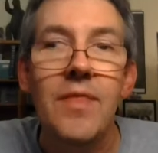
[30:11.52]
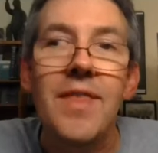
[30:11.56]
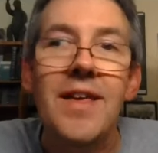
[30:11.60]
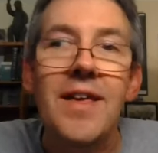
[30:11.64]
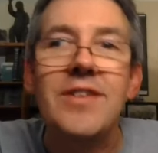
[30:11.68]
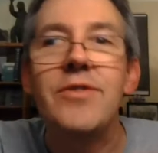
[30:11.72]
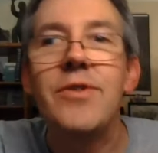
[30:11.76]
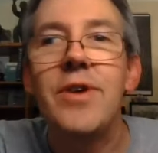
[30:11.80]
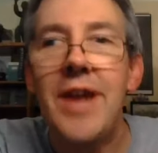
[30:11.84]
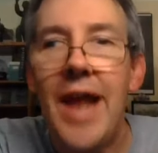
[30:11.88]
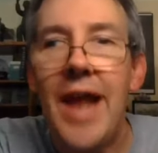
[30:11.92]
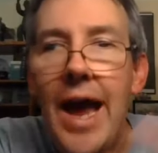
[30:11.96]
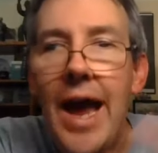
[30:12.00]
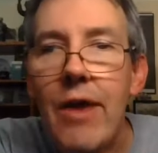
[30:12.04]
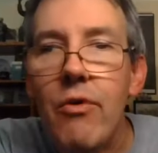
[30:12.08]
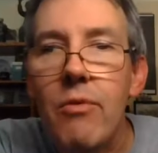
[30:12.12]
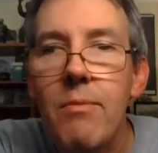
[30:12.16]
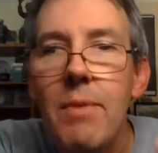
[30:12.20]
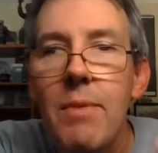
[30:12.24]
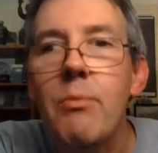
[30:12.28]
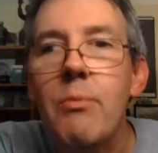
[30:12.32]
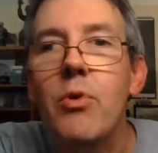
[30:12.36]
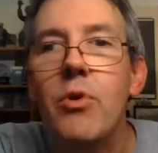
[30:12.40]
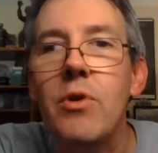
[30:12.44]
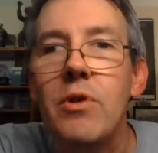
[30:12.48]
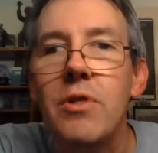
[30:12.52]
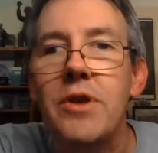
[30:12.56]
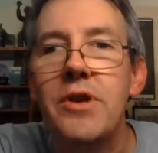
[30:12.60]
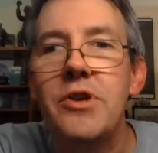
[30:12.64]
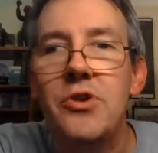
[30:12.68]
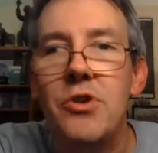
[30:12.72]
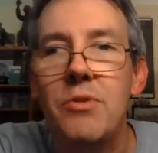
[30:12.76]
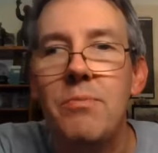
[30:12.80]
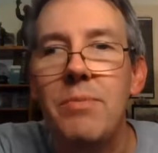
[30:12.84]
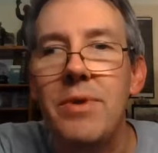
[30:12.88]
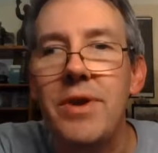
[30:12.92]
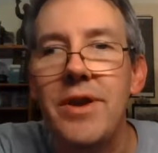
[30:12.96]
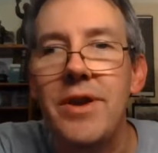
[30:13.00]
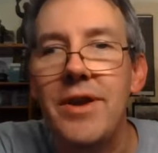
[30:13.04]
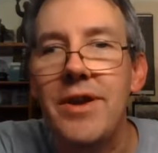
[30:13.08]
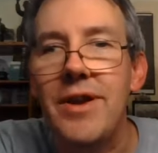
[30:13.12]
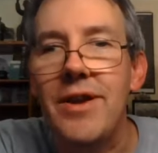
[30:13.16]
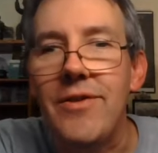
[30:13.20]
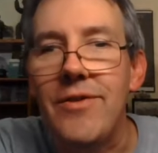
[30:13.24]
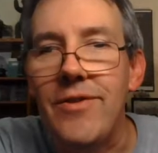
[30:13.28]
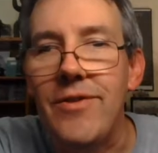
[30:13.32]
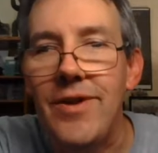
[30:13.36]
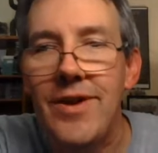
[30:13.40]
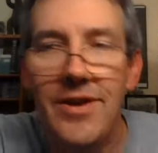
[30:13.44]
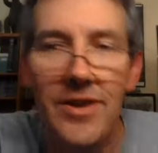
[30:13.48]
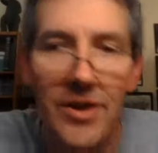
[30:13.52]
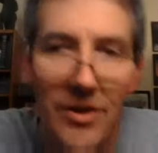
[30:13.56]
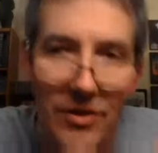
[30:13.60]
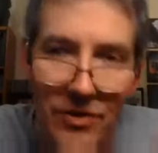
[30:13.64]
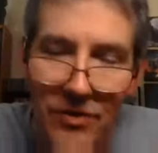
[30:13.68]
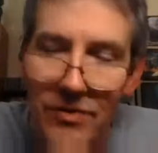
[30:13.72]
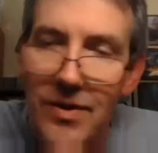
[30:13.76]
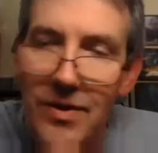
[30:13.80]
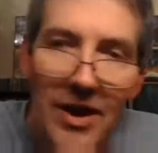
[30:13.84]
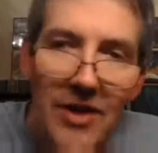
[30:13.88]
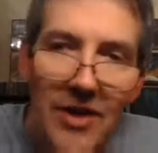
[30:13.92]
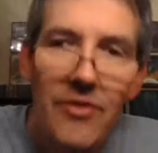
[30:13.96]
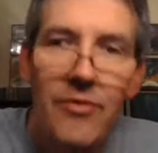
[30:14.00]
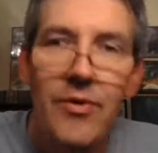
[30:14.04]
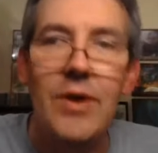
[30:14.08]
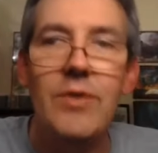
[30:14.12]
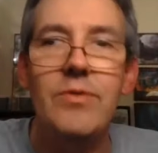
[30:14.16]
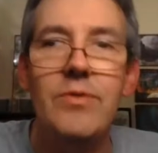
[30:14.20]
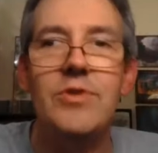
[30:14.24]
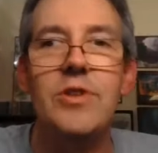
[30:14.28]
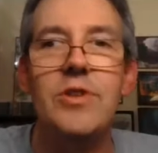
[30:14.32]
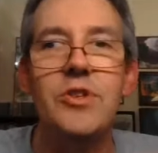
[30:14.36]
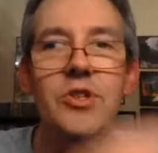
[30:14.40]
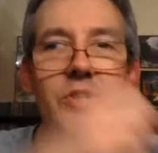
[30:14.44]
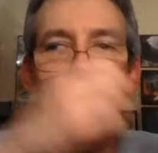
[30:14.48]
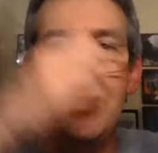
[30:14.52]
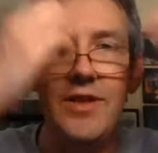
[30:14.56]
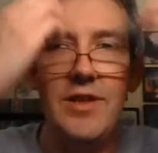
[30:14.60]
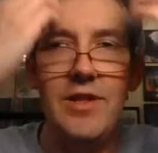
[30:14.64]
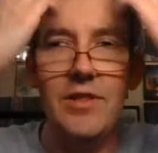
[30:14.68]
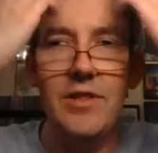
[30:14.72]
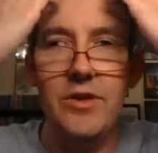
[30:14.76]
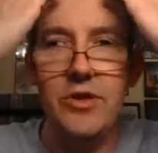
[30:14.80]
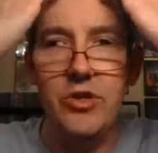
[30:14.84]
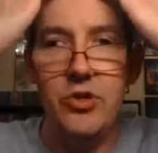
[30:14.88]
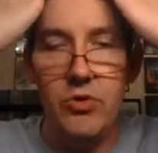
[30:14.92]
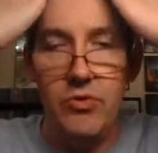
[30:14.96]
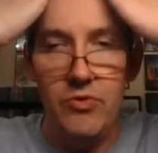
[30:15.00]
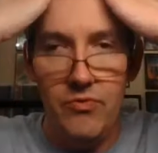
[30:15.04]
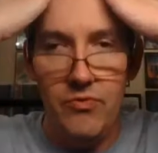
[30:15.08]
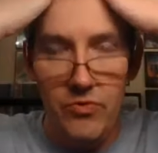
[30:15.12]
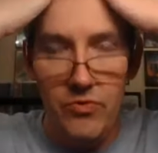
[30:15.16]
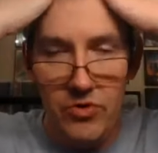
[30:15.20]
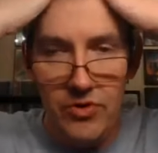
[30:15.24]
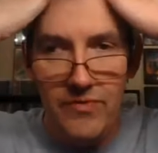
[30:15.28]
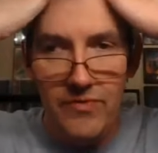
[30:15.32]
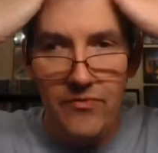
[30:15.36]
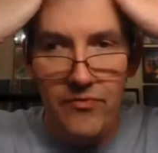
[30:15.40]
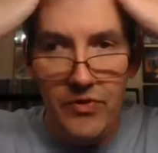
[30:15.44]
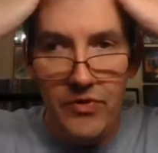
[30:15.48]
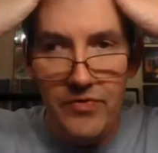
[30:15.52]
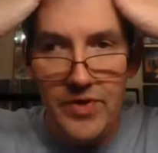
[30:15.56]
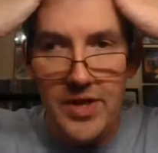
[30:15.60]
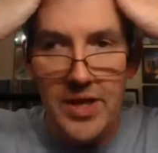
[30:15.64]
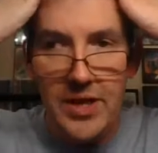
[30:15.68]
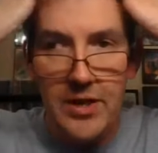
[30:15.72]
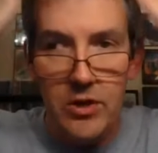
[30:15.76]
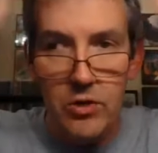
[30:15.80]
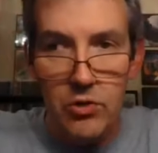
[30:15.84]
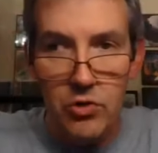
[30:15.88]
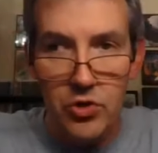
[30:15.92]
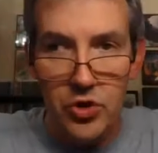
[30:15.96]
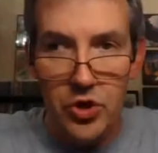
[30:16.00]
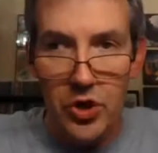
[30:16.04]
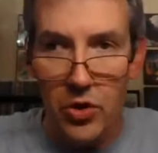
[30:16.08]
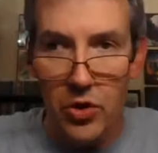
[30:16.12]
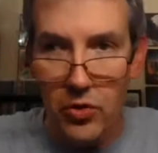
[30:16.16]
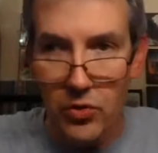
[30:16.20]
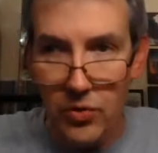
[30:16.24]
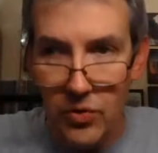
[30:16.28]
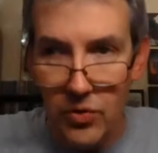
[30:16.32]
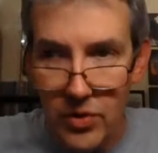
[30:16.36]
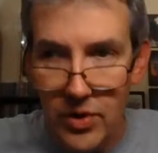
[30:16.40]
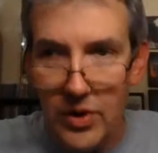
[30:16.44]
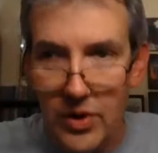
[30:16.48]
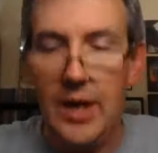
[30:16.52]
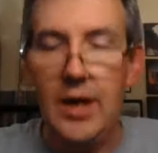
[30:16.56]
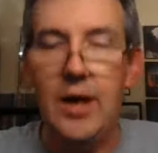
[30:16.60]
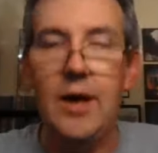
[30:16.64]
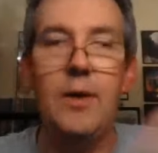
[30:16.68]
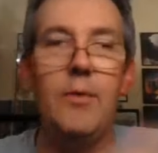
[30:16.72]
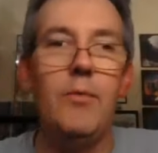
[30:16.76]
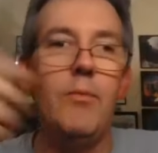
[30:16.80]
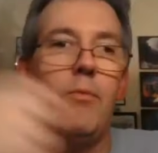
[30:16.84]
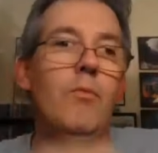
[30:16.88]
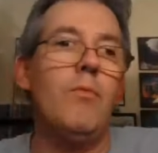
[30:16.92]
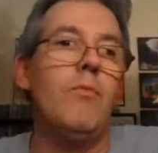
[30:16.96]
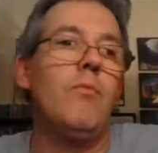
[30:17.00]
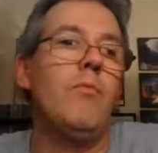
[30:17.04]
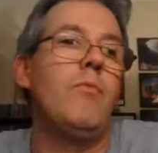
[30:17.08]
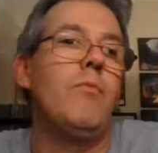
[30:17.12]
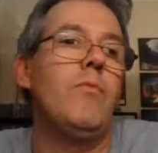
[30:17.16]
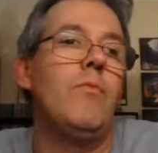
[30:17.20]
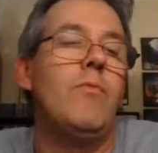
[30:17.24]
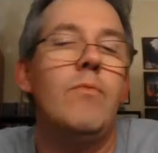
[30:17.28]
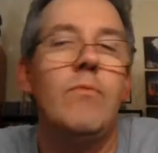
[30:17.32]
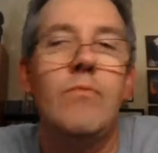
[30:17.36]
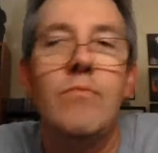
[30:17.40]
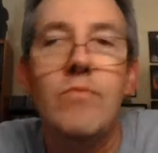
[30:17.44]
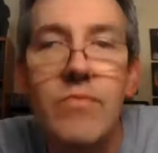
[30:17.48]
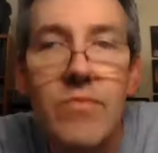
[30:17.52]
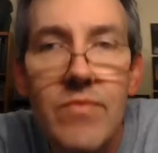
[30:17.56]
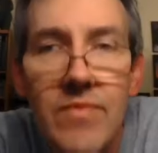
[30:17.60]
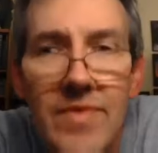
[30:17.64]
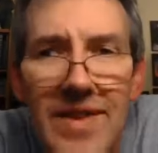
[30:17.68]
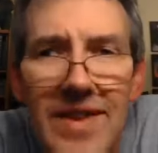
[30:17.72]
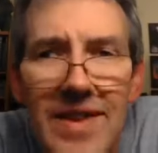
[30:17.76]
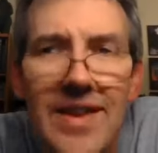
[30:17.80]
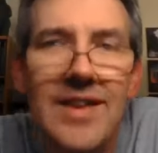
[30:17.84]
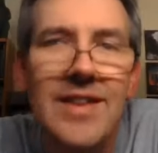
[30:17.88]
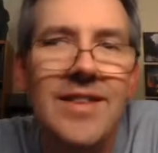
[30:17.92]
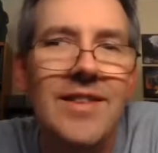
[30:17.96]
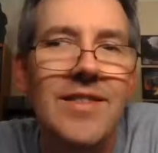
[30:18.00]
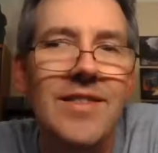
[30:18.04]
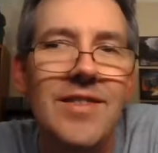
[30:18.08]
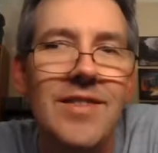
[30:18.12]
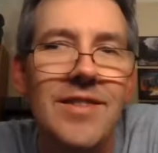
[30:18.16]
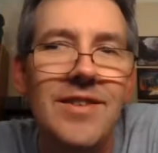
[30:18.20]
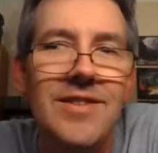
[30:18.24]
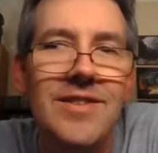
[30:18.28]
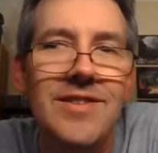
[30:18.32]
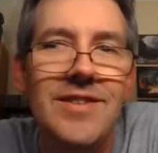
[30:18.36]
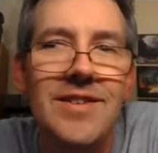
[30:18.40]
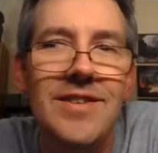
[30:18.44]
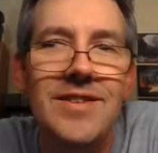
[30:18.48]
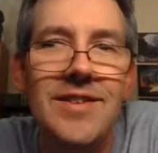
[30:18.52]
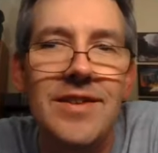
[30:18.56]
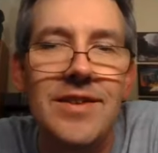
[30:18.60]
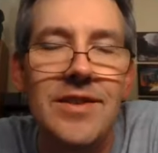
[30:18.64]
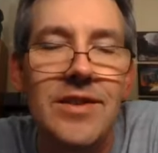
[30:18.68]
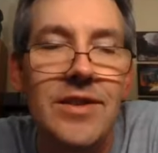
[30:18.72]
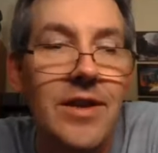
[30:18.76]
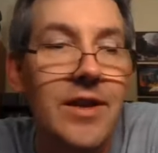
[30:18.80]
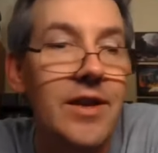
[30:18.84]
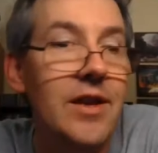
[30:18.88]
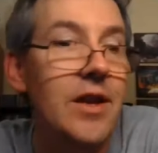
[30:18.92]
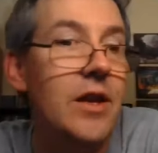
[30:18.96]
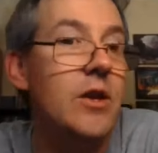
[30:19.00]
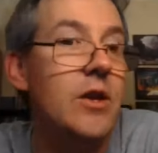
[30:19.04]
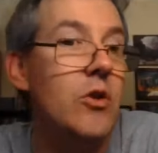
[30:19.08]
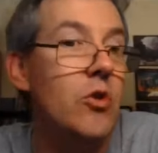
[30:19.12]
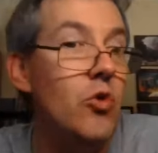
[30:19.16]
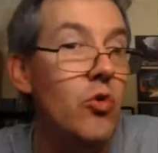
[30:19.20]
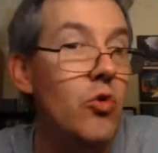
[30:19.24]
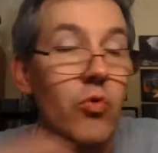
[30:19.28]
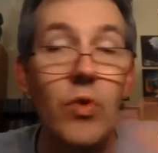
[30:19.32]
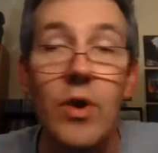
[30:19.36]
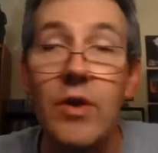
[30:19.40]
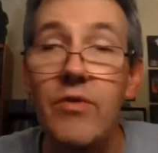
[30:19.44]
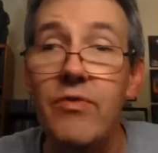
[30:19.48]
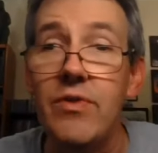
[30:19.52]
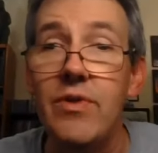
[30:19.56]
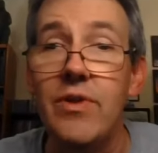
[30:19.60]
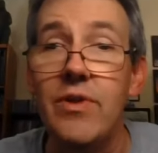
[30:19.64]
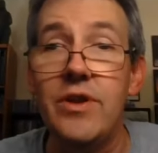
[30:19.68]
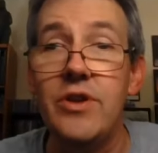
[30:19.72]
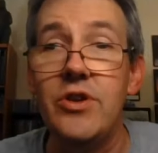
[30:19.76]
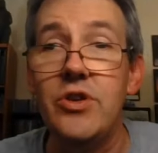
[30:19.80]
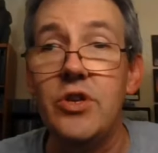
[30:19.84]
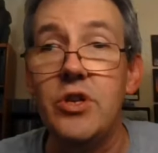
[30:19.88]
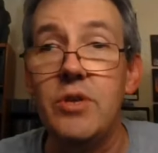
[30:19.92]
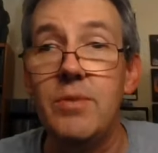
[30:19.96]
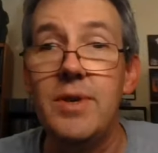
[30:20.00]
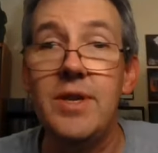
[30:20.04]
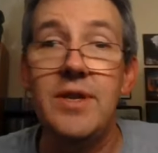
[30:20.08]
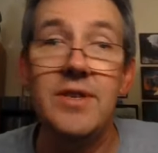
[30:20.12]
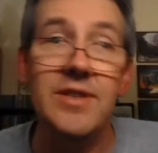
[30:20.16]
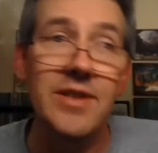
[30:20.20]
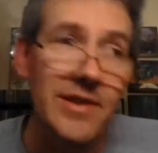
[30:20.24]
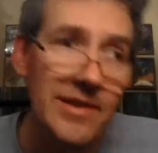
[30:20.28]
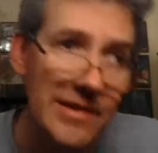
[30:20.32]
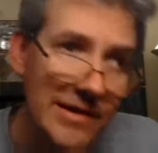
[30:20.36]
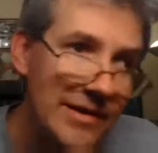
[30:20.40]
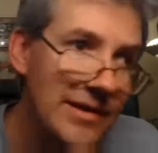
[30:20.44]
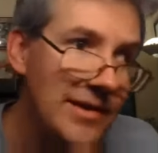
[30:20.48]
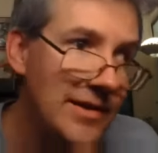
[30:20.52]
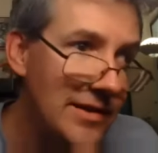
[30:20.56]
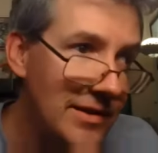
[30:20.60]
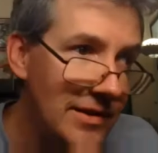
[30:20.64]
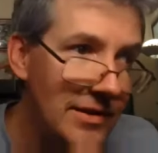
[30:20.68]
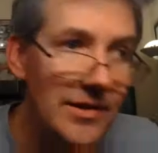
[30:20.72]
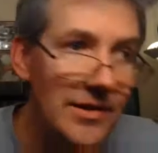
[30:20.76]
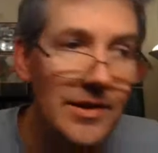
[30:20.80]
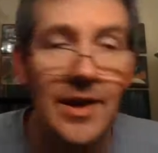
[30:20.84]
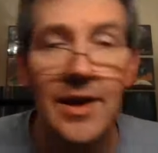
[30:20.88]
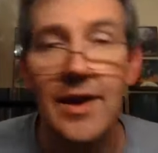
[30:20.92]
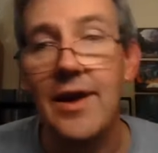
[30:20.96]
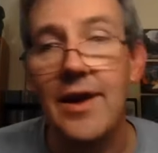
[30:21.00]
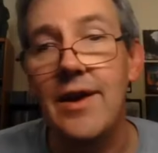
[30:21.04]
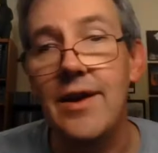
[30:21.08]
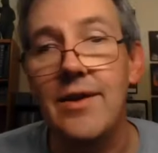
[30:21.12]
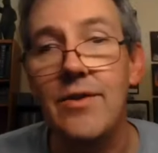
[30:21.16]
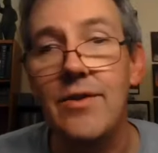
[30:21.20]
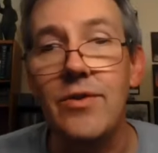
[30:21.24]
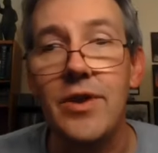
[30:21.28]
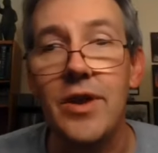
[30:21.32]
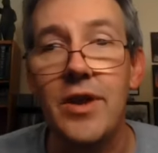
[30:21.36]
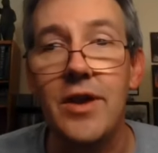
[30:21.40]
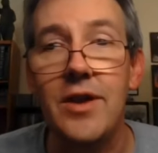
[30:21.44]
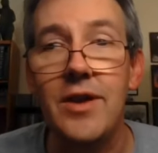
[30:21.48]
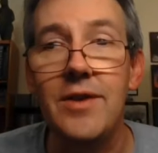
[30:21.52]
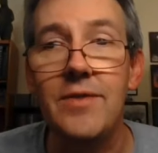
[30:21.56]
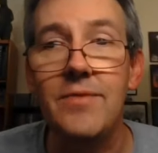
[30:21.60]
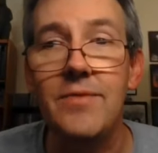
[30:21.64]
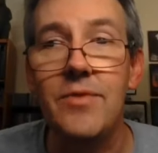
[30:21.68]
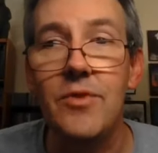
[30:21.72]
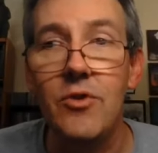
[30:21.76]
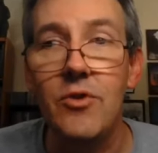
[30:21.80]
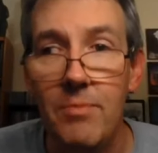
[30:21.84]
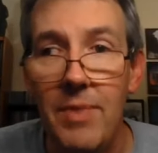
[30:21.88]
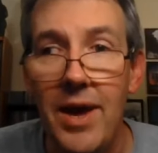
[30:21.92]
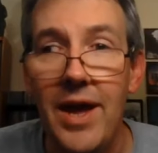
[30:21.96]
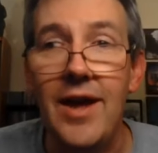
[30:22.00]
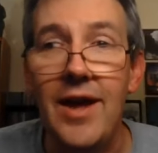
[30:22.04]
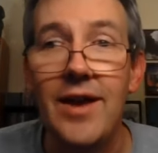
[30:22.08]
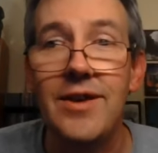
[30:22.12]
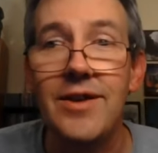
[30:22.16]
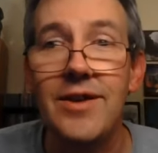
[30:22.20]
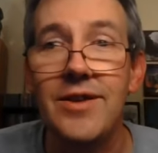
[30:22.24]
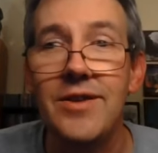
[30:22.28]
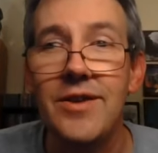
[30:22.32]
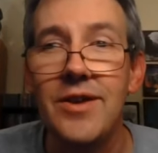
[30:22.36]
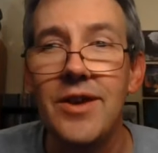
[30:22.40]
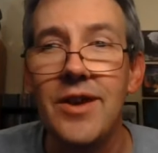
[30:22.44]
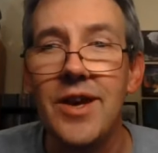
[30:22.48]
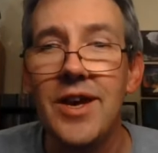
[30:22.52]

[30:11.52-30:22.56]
That's great. I remember Glacier being, or, you know, I was listening to Glacier 15 years ago. And this isn't like a new revelation to me. It's like, yeah, okay, they're back.